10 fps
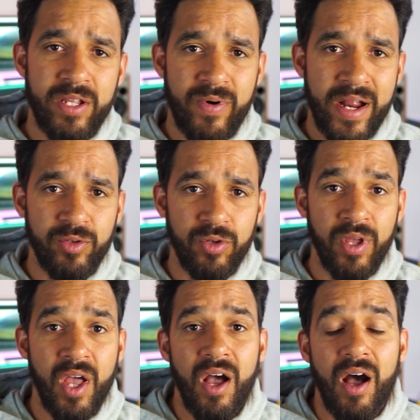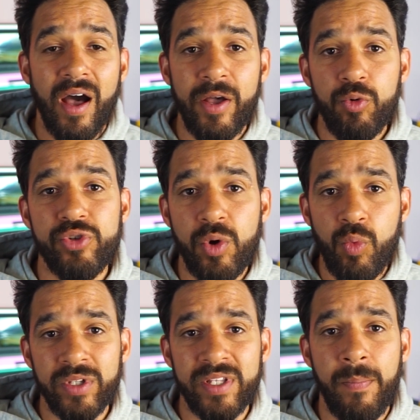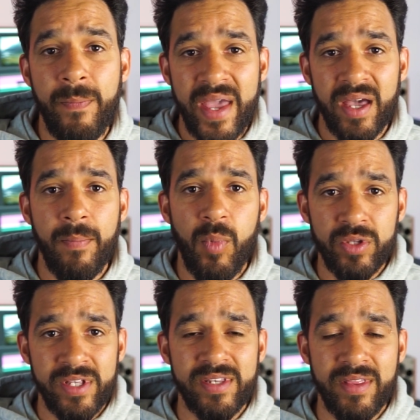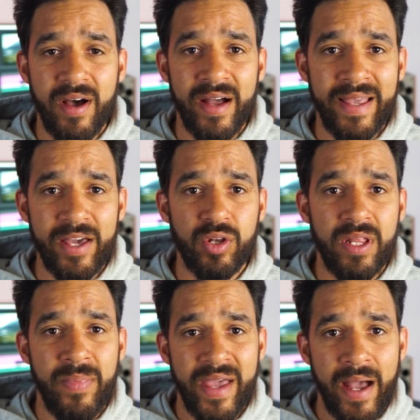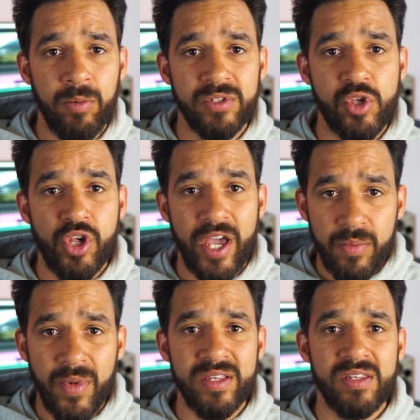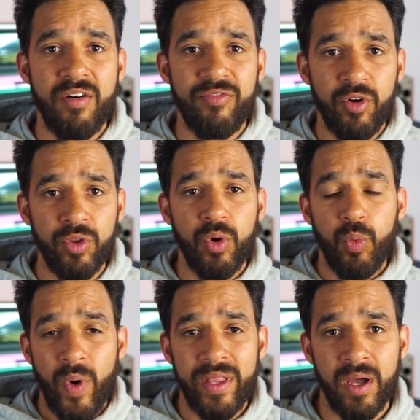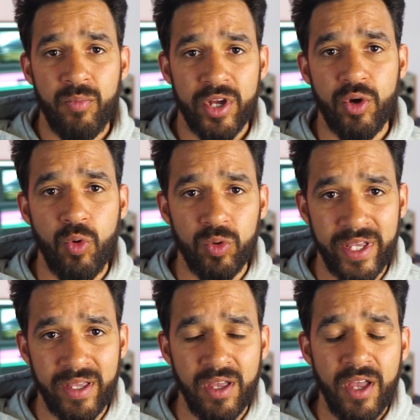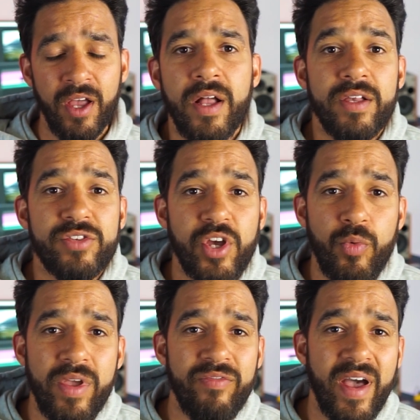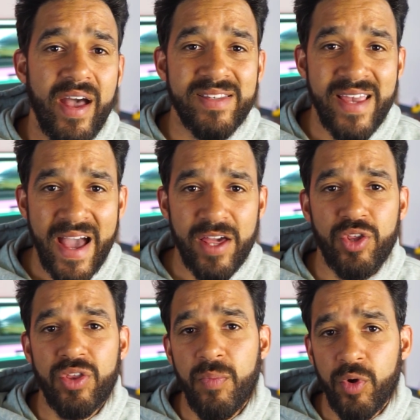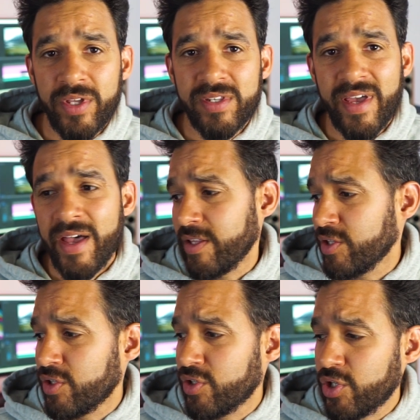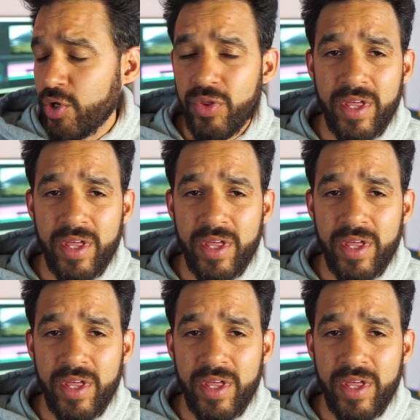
around on. I also wanted a bigger monitor that I'd actually be able to check myself on when I'm recording. So we've attached the monitor to